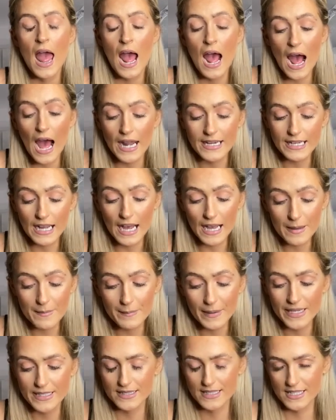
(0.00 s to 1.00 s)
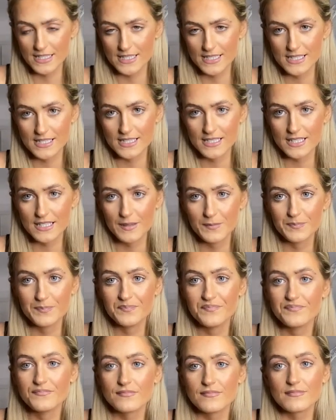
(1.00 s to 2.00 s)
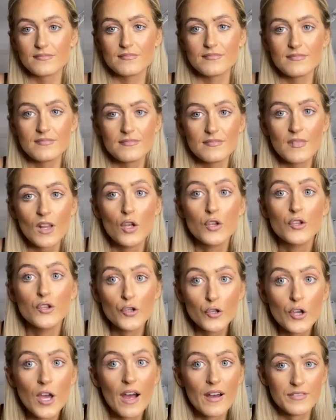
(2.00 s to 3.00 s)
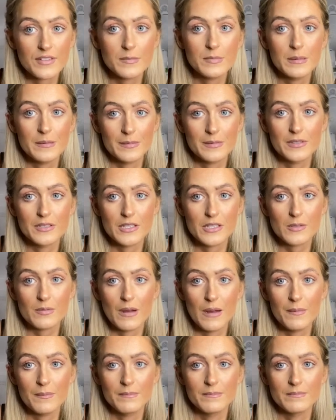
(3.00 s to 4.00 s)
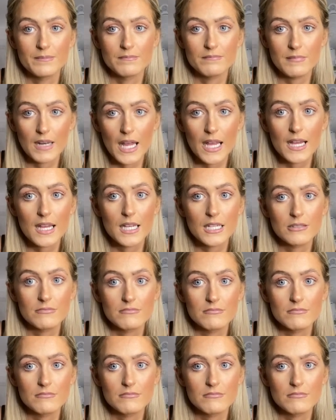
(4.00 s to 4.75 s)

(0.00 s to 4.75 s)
and I mean this. You have to be able to swim. Like,